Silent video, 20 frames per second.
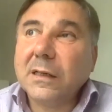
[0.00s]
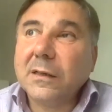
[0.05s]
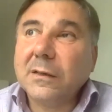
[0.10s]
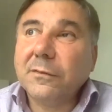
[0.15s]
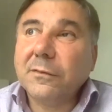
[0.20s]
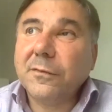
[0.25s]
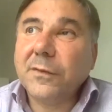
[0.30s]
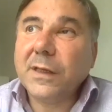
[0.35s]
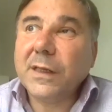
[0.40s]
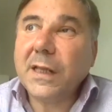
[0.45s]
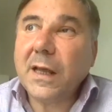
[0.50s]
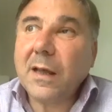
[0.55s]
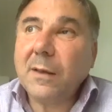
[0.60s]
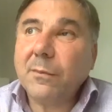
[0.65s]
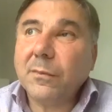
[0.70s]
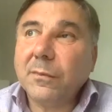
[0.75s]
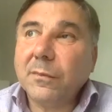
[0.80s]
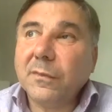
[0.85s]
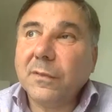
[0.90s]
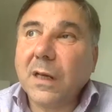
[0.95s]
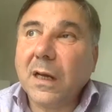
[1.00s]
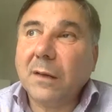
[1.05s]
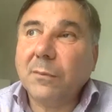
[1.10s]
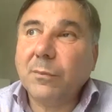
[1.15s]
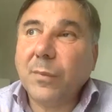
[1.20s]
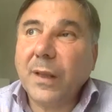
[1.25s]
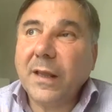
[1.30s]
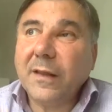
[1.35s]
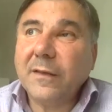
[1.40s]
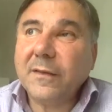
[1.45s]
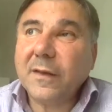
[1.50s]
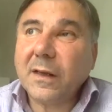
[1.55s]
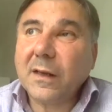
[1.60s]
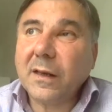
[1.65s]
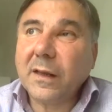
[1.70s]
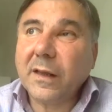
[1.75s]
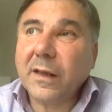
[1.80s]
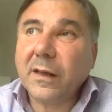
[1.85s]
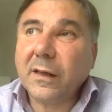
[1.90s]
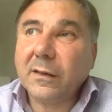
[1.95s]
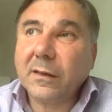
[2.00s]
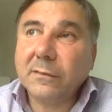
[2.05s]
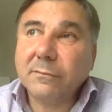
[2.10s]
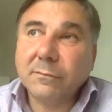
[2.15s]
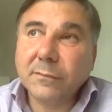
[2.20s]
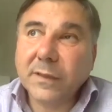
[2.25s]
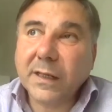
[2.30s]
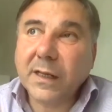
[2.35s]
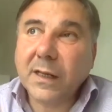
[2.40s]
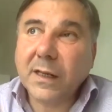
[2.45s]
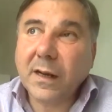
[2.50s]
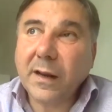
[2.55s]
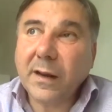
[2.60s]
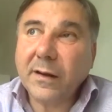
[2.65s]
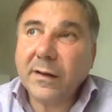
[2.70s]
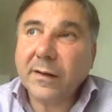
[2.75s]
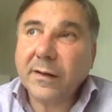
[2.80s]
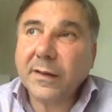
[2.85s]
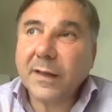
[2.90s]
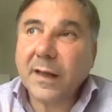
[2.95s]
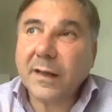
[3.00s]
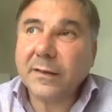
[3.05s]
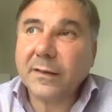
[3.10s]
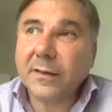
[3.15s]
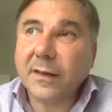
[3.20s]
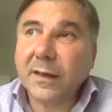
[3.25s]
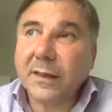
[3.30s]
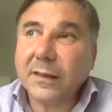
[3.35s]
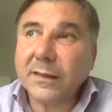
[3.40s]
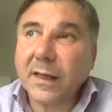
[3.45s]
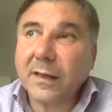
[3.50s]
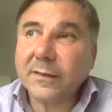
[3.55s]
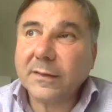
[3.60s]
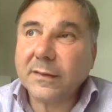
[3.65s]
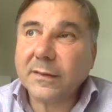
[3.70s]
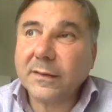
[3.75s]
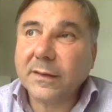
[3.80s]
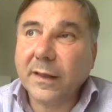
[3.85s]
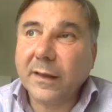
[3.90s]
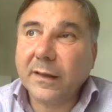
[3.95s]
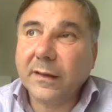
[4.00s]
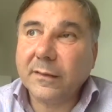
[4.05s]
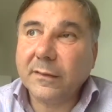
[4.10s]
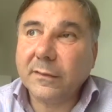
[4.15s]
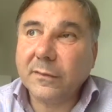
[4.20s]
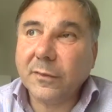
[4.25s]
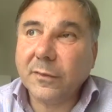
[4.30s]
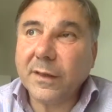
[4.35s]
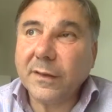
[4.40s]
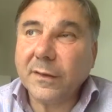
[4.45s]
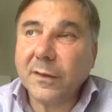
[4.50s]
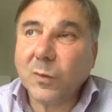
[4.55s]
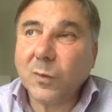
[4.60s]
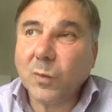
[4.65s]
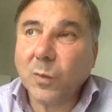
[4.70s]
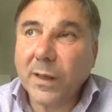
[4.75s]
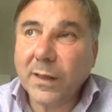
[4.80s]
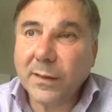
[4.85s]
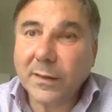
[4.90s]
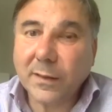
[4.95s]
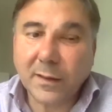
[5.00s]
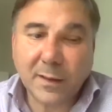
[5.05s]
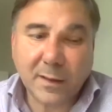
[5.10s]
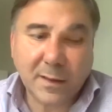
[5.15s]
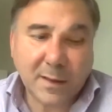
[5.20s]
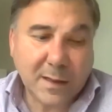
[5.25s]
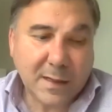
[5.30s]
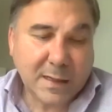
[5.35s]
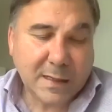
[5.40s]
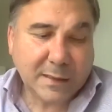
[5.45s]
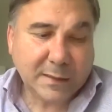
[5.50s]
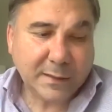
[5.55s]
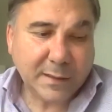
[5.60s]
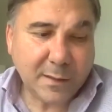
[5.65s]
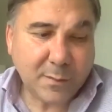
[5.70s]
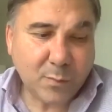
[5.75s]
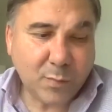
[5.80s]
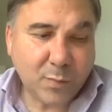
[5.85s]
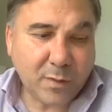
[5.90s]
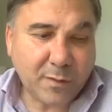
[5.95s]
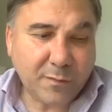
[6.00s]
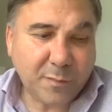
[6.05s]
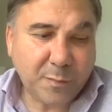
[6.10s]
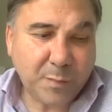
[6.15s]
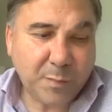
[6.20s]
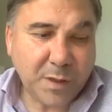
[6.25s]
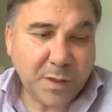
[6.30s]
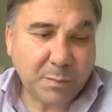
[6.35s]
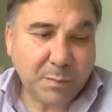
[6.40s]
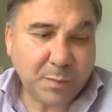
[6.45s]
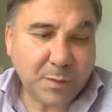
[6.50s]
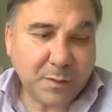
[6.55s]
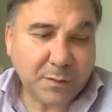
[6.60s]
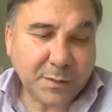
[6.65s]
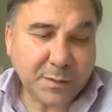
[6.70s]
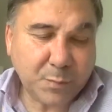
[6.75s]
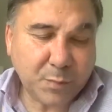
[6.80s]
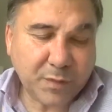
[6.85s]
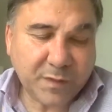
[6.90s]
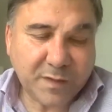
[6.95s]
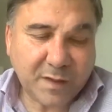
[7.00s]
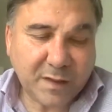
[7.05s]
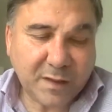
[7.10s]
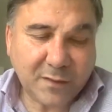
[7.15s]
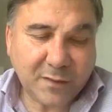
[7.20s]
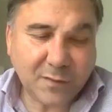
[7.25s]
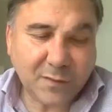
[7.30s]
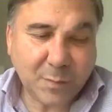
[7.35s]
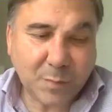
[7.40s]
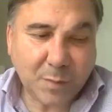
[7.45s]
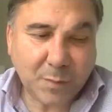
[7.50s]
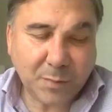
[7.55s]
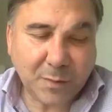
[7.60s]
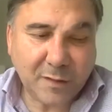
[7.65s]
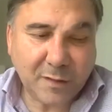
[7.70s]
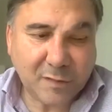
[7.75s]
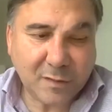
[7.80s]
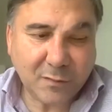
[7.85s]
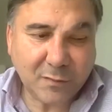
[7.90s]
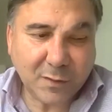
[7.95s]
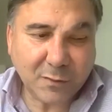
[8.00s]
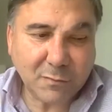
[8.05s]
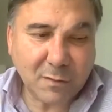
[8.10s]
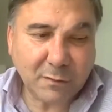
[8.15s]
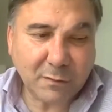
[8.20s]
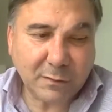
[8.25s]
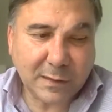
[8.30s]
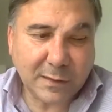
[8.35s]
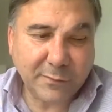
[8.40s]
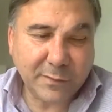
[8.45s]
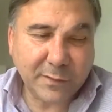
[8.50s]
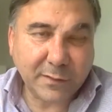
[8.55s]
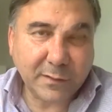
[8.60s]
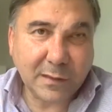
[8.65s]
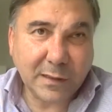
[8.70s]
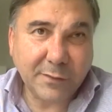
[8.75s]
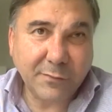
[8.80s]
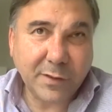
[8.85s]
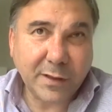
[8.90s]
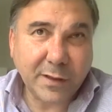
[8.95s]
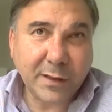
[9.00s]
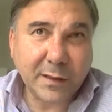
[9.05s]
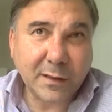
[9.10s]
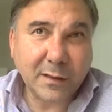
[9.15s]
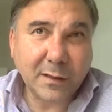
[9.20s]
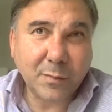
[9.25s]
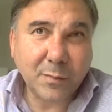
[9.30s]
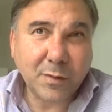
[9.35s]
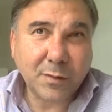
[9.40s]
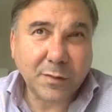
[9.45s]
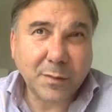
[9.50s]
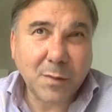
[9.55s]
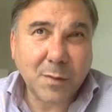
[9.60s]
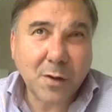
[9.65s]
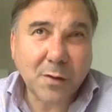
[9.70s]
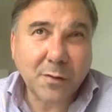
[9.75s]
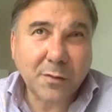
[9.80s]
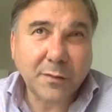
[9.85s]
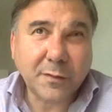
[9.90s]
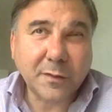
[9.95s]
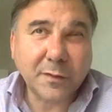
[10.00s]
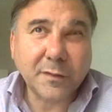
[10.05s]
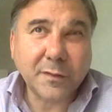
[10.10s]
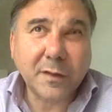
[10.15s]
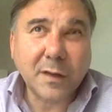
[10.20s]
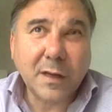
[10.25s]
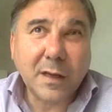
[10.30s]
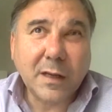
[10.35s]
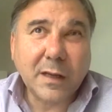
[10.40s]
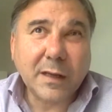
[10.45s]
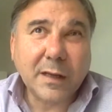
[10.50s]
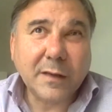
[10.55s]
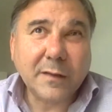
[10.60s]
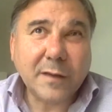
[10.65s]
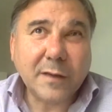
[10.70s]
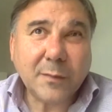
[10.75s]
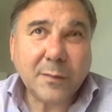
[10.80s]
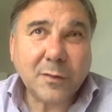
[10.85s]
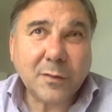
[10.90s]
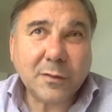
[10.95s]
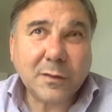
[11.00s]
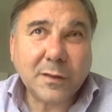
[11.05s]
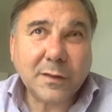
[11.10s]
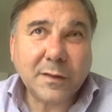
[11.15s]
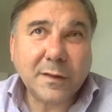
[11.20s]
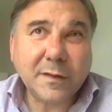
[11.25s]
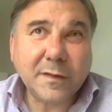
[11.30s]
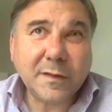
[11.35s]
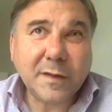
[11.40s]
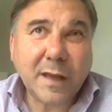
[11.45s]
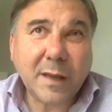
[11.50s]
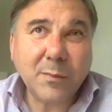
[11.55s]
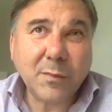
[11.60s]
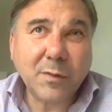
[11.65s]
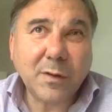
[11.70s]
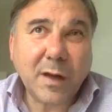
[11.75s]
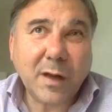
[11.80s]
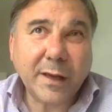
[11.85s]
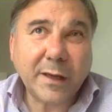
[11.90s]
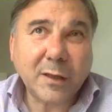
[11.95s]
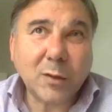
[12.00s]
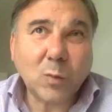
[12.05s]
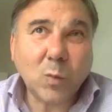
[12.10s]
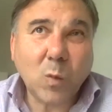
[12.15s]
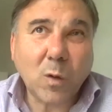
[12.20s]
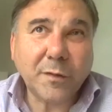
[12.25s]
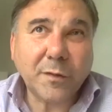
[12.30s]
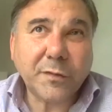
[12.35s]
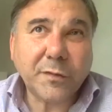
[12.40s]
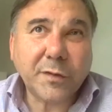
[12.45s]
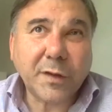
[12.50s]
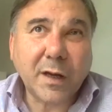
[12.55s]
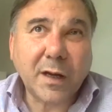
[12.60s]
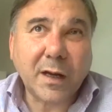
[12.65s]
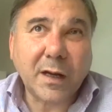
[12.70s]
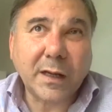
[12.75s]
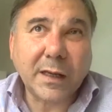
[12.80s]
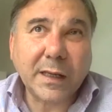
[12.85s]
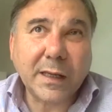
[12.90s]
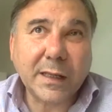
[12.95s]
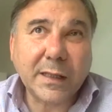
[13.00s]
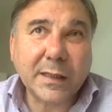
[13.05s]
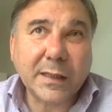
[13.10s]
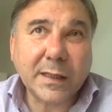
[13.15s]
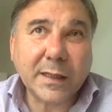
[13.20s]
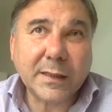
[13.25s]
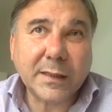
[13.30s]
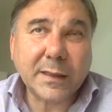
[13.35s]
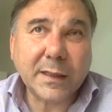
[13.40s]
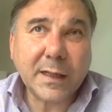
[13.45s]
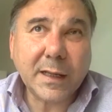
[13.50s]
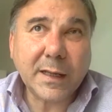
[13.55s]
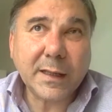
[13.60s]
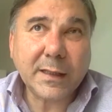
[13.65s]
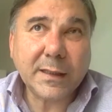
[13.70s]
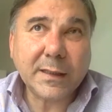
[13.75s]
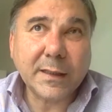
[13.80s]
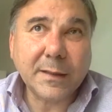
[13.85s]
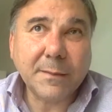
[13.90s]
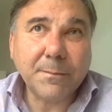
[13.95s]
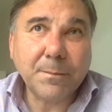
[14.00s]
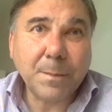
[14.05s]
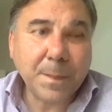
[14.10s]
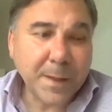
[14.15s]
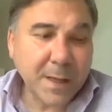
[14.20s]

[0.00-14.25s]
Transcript: them, uh, basically declared that uh, last year, 2020, the number of people, the percent of the population of the world live, living in liberal democracies is absolutely the same like it was uh, in 1990.